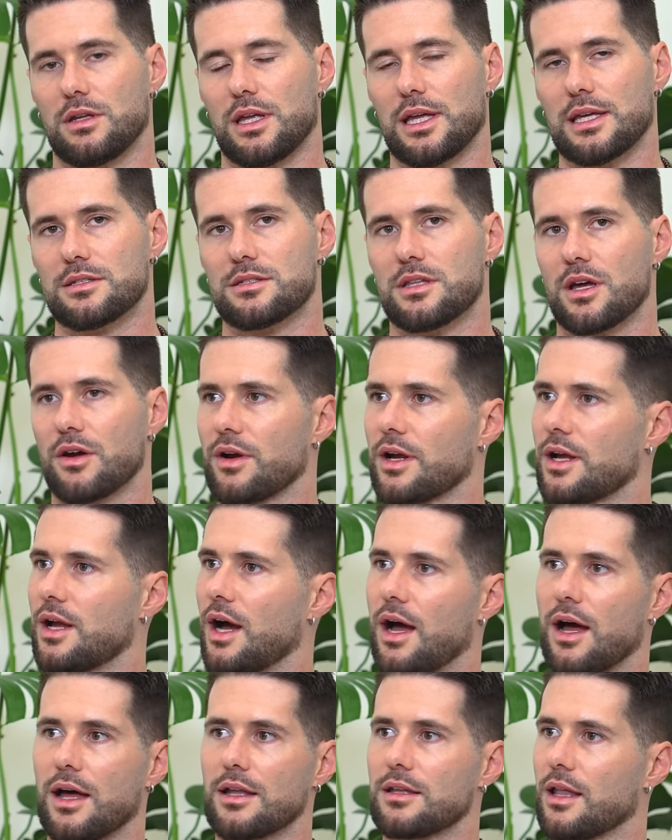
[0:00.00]
is there a
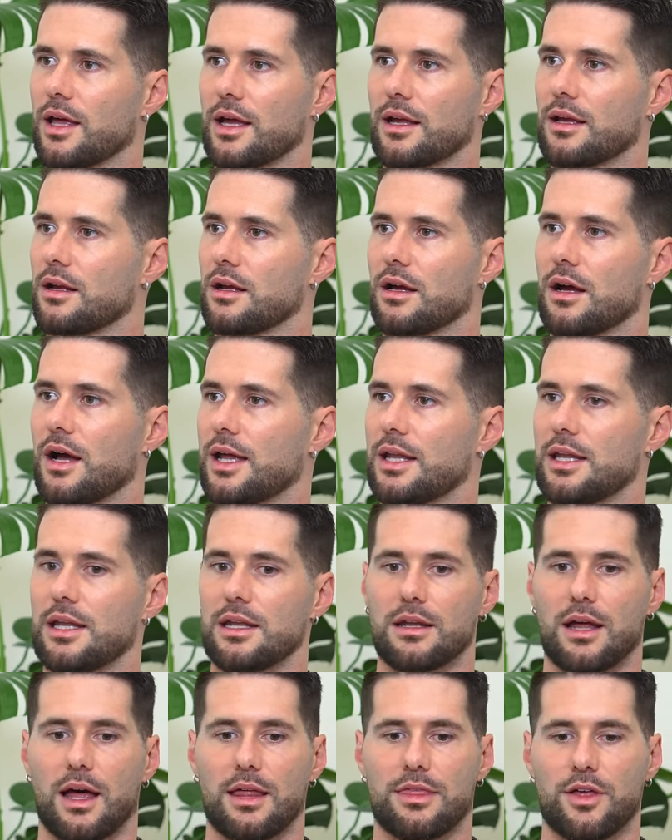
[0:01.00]
God? Like, I
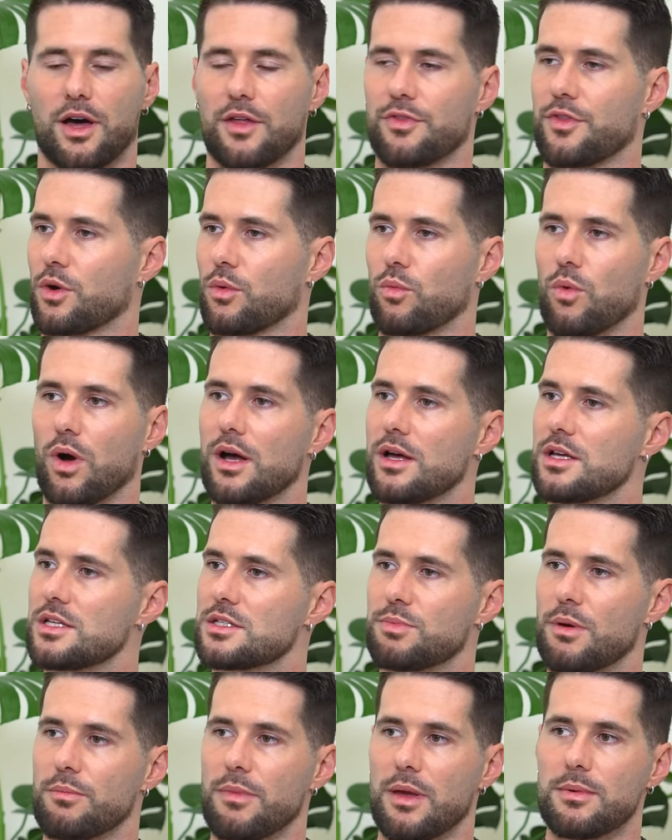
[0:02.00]
didn't, I thought there
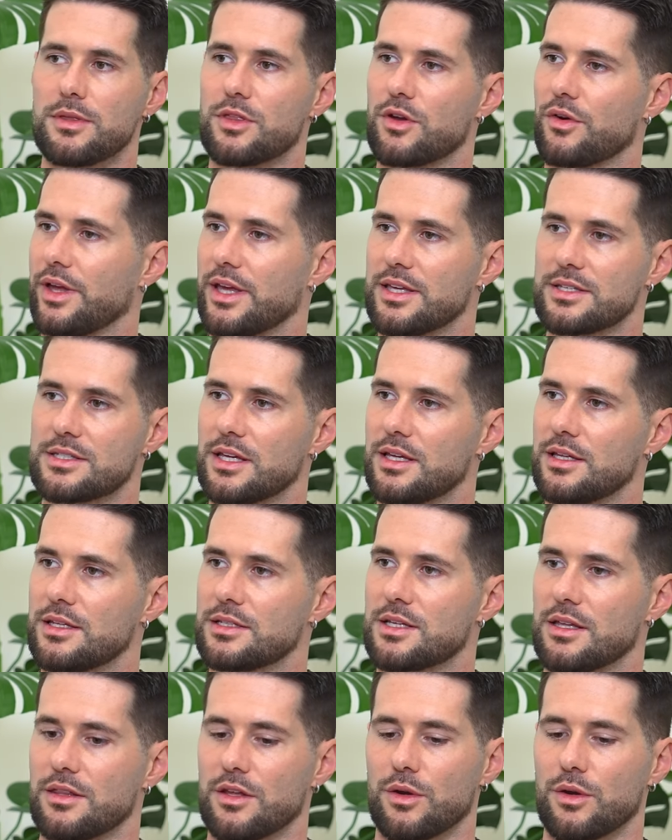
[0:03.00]
was, but maybe there isn't.